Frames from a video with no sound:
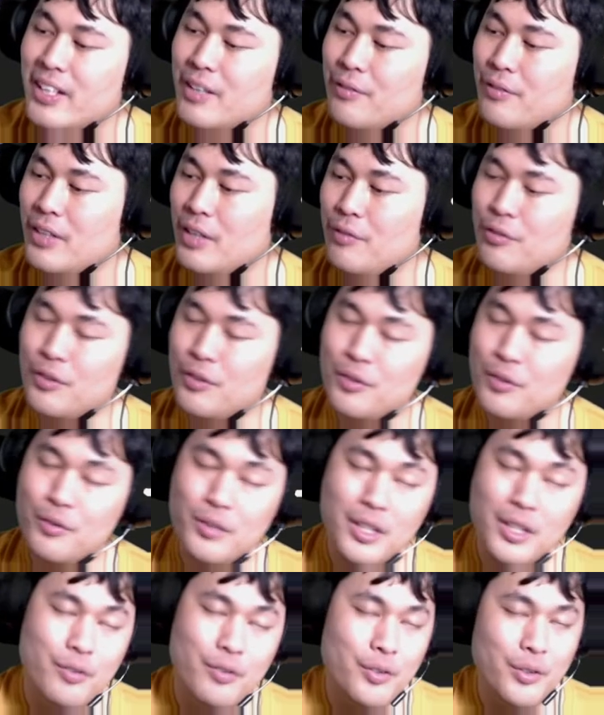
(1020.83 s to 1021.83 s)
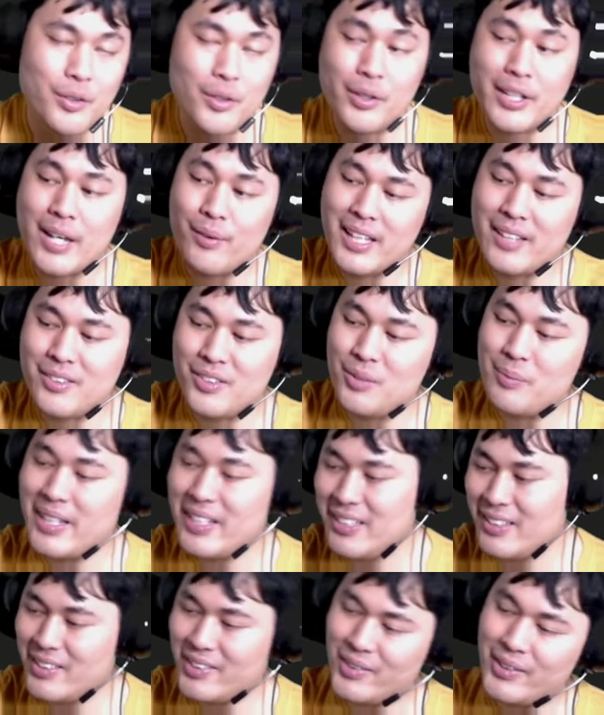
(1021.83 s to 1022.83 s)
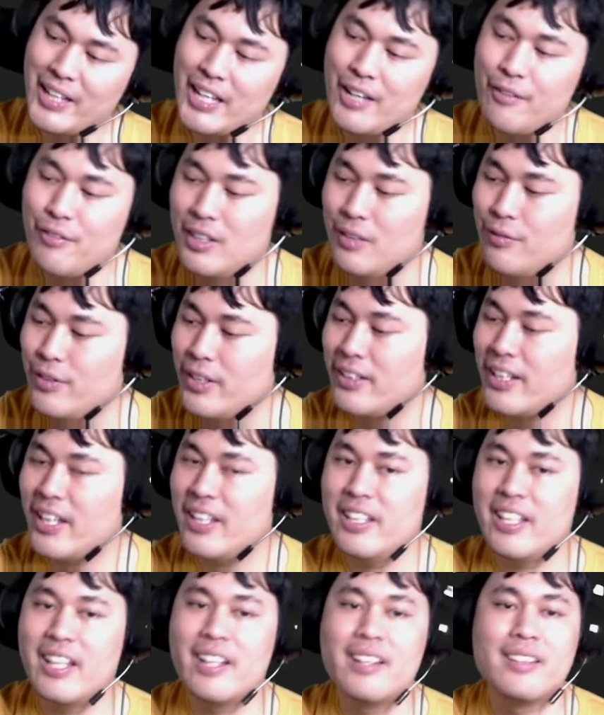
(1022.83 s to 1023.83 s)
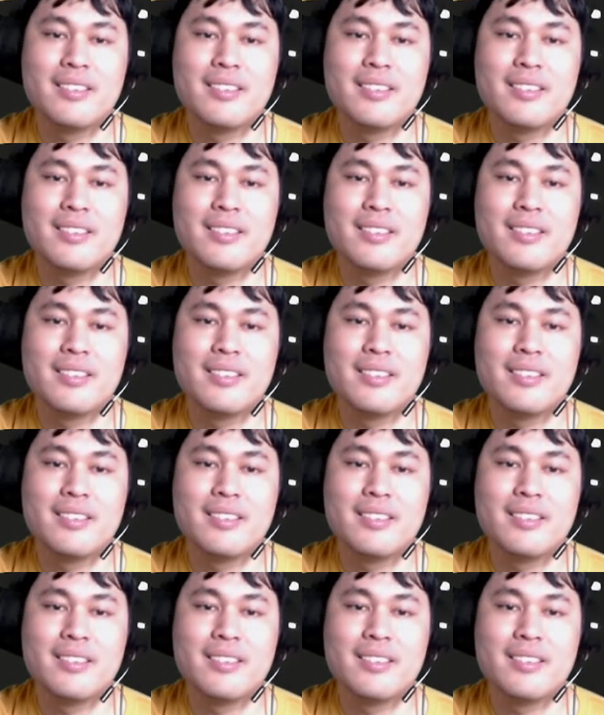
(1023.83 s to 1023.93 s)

If you know calculus, you might have a different idea.